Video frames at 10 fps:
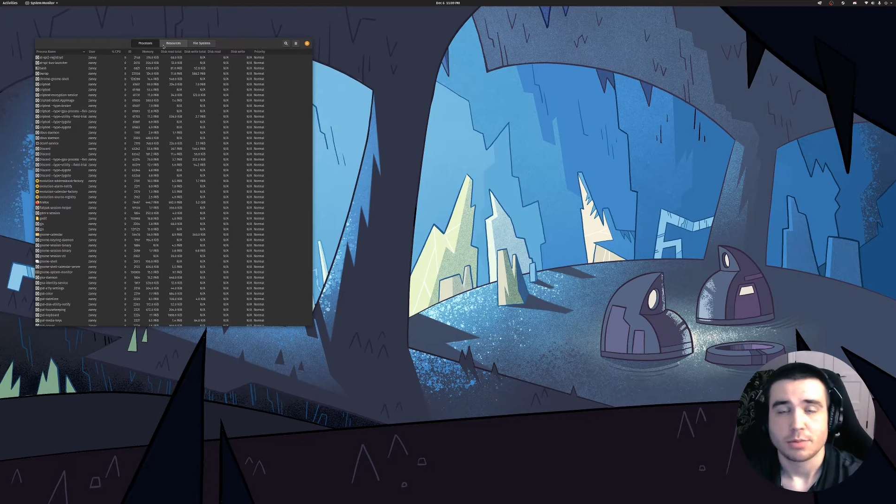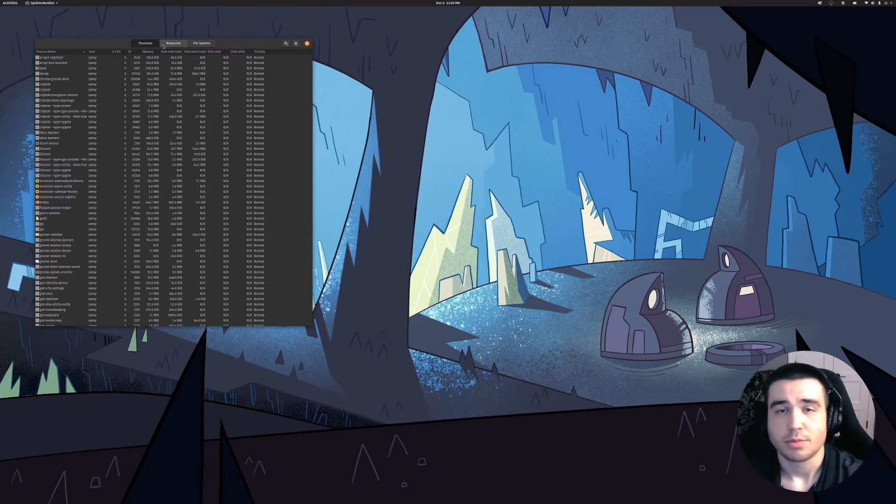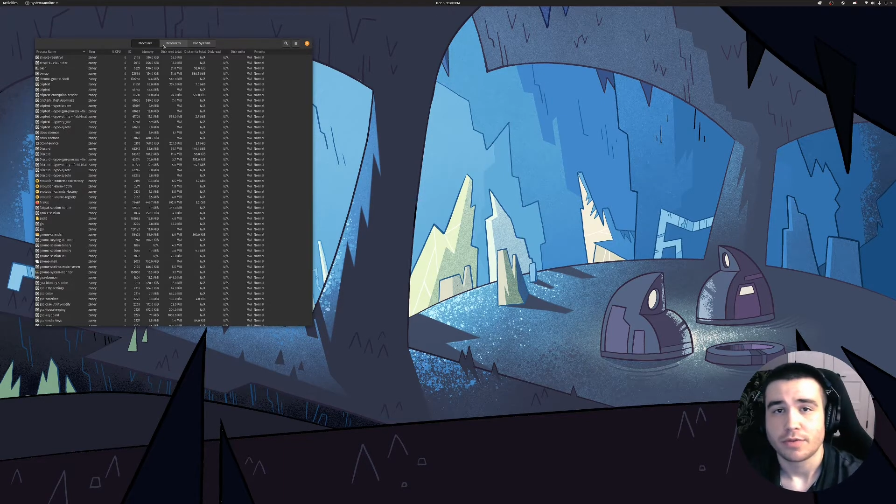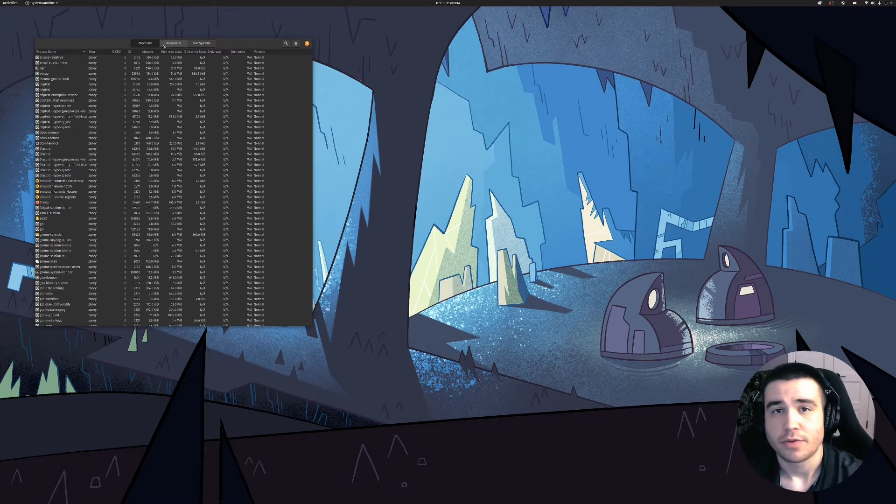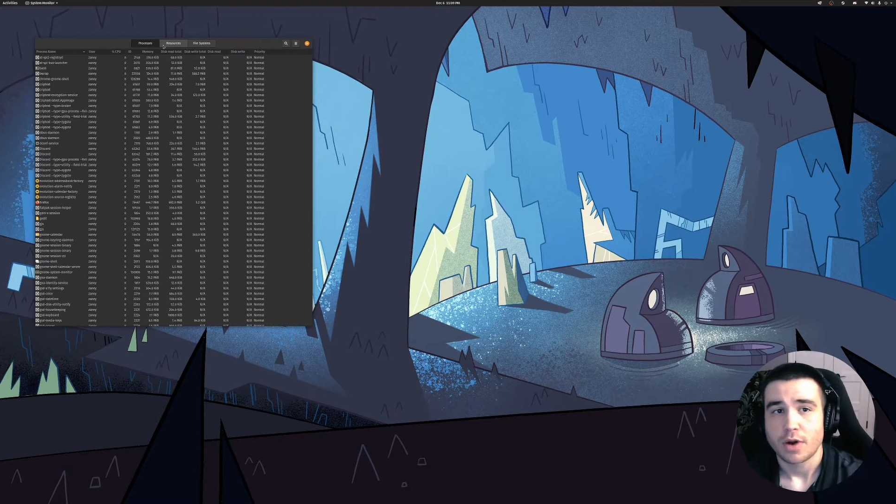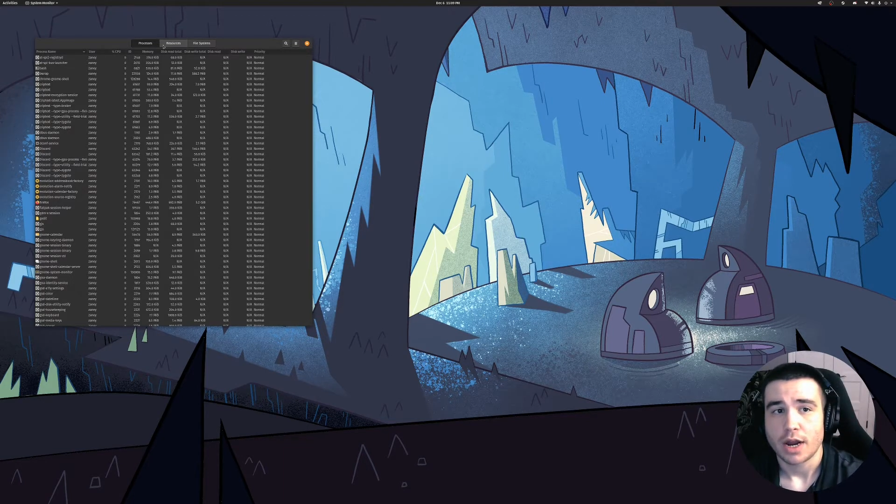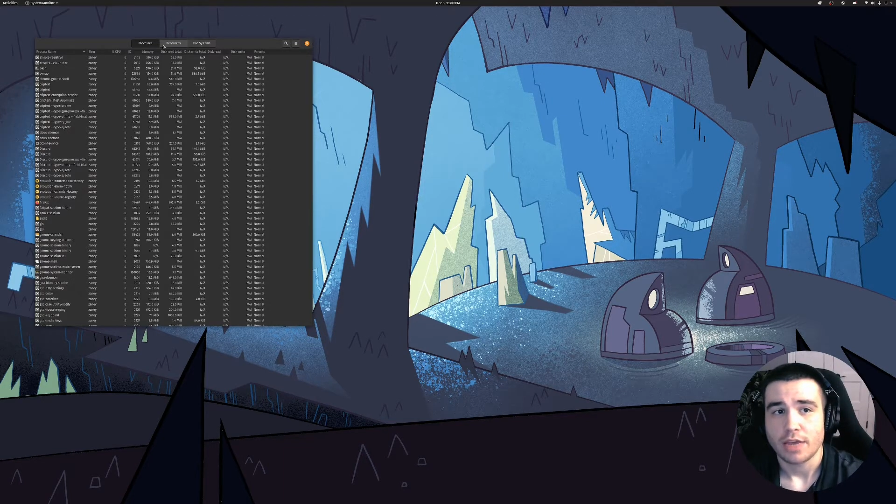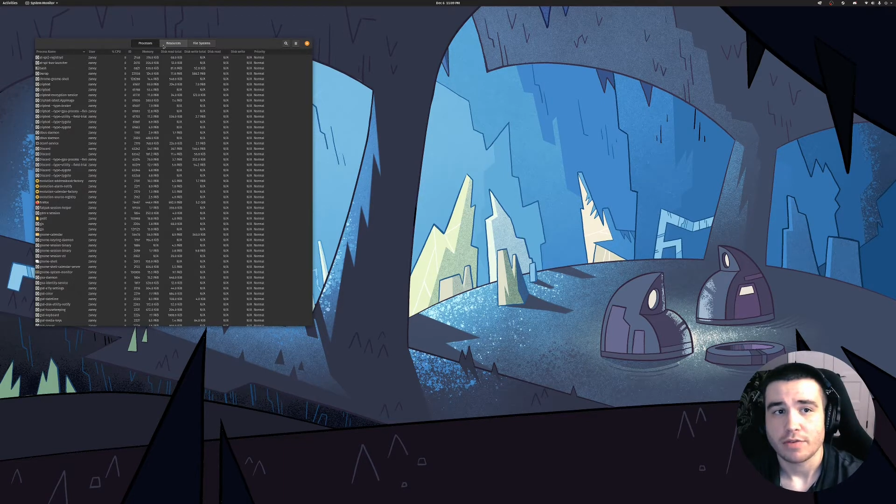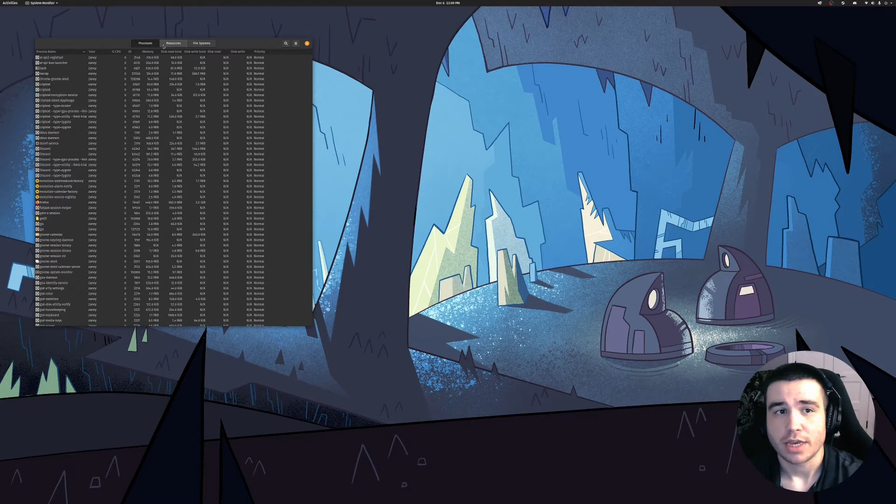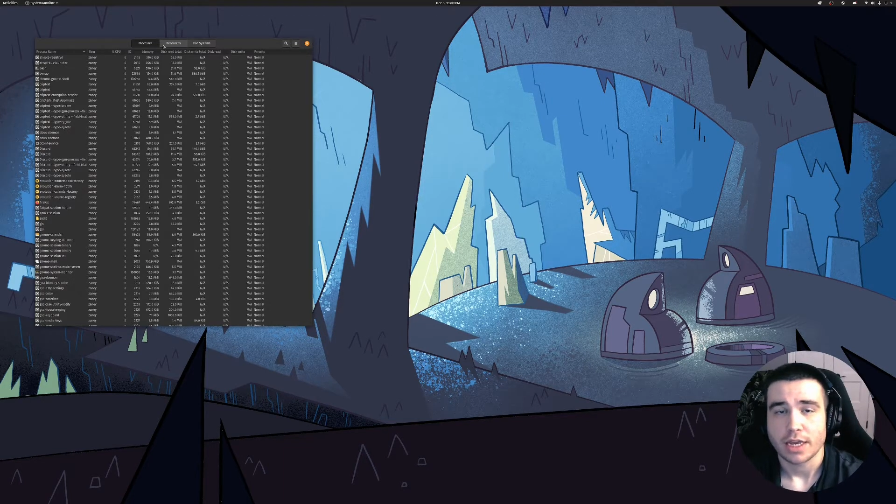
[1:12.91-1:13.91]
before I
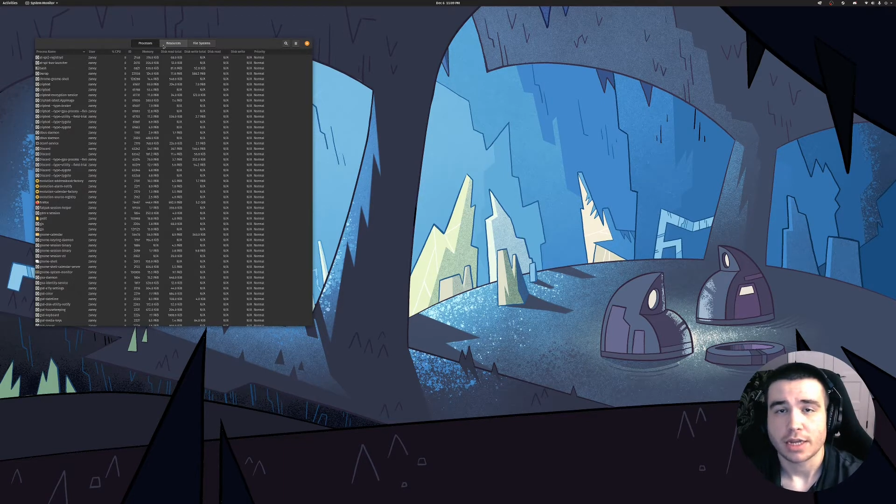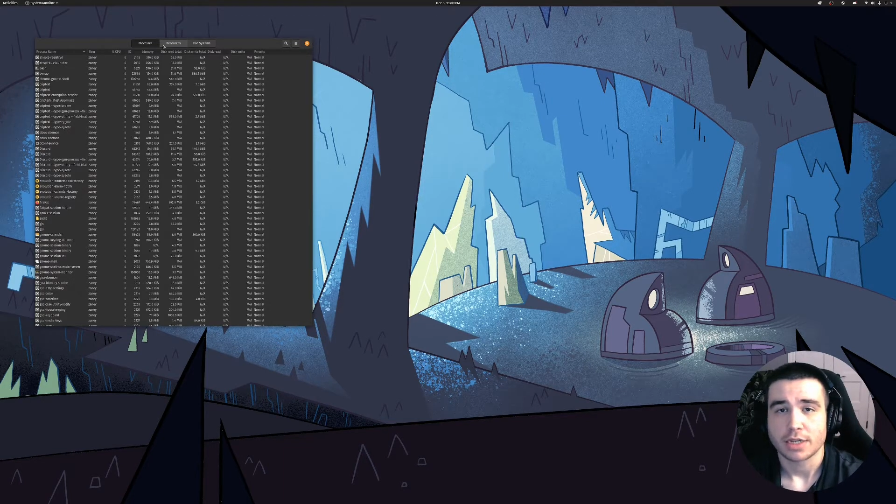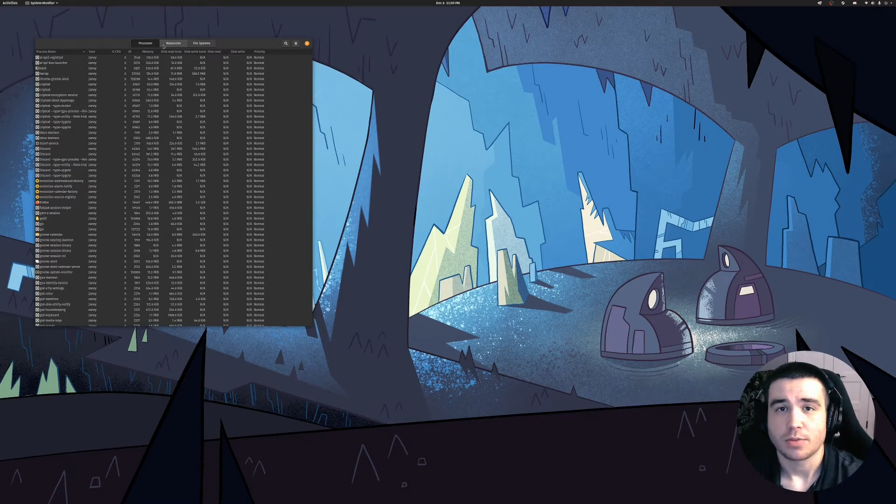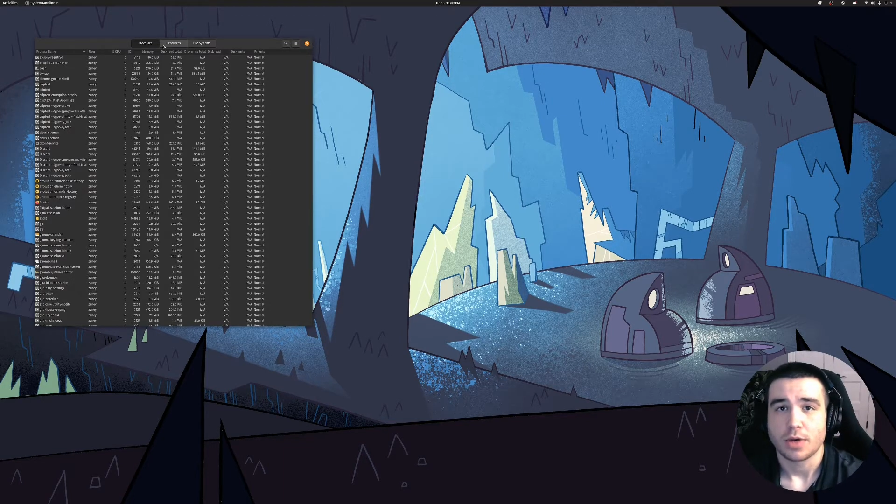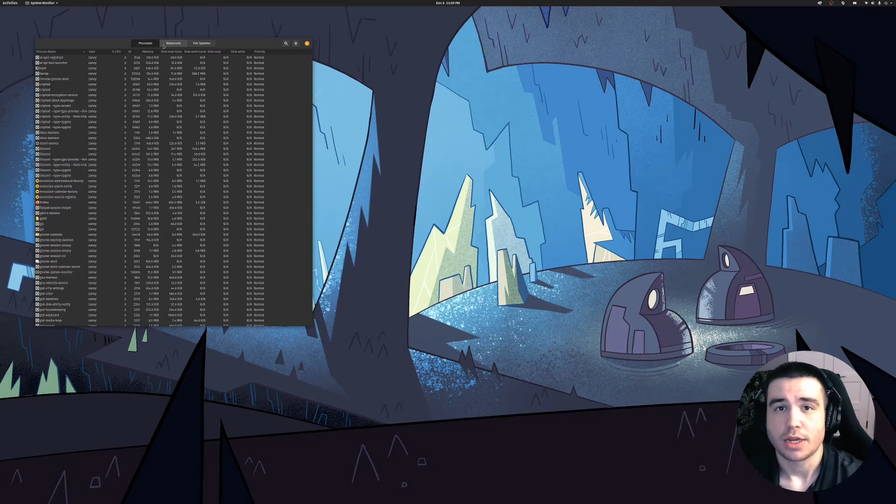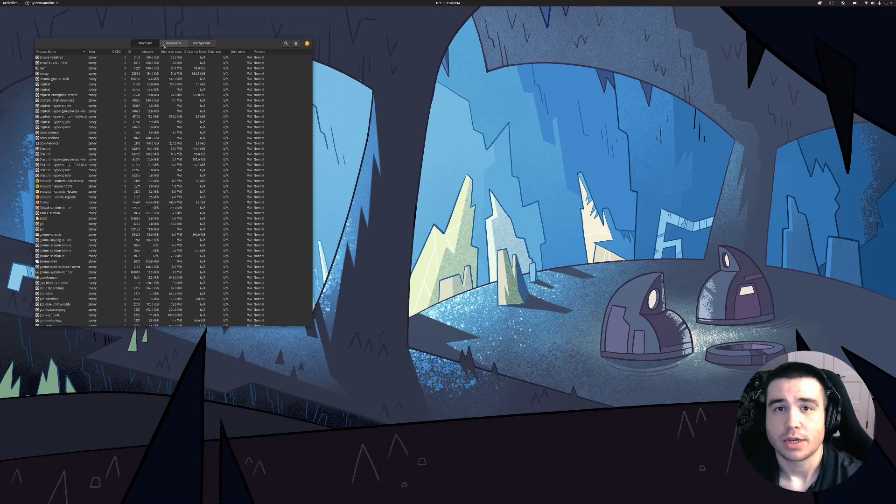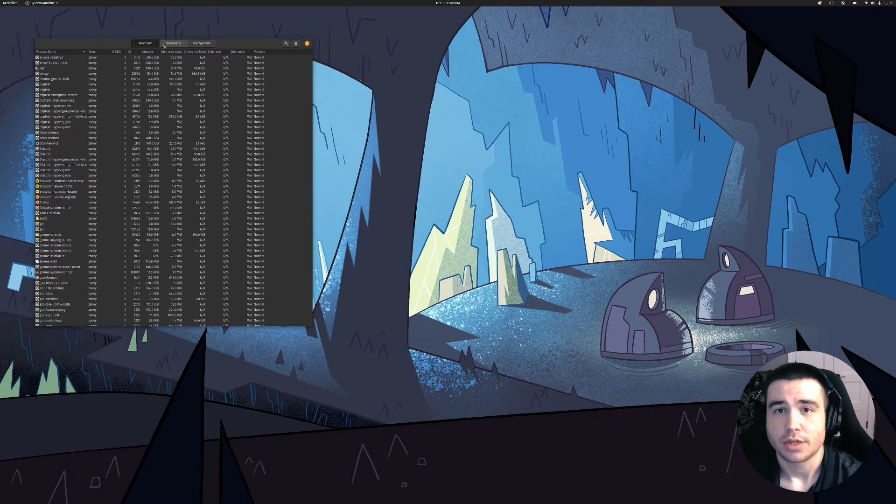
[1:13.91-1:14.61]
even get into what